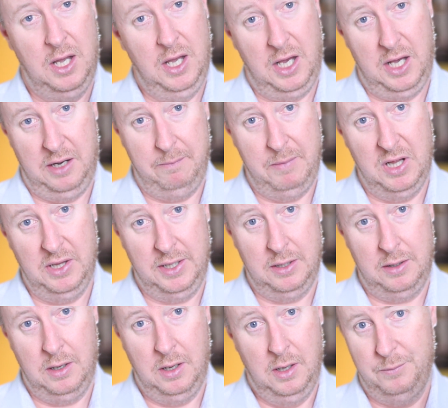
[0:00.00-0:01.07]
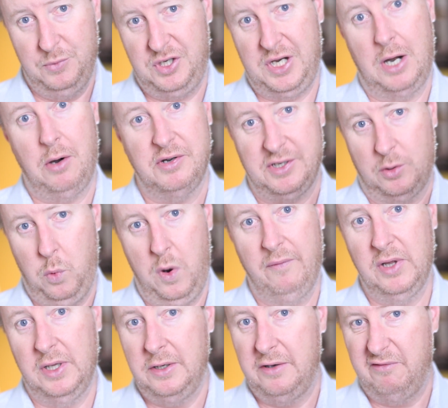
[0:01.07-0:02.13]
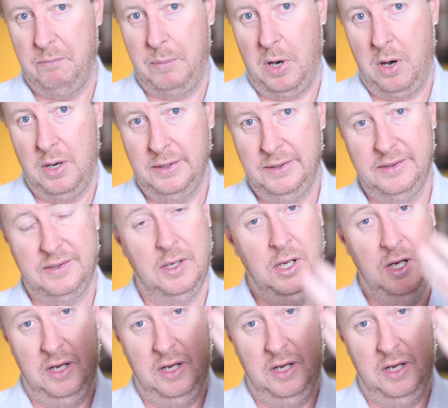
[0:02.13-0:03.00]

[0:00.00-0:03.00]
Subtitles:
and 1 million shares equivalent of bonds.